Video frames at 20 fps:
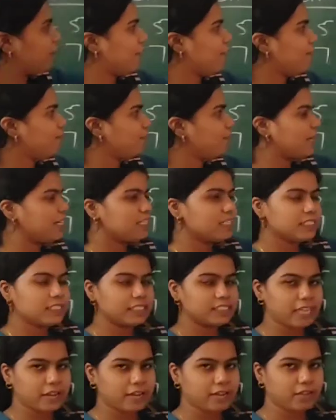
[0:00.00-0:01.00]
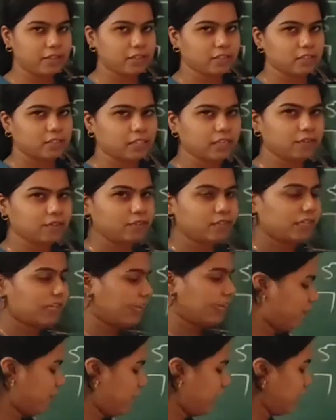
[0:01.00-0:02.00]
5 minus 7, then we
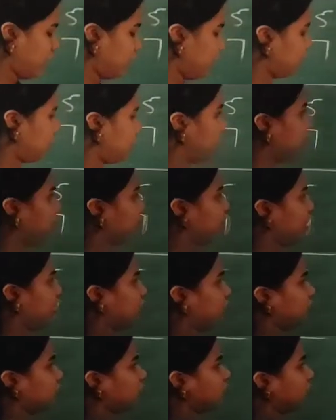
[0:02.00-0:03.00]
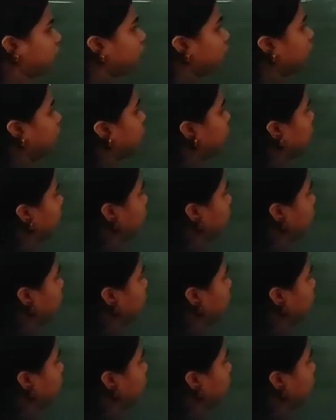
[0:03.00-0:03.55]
have right here minus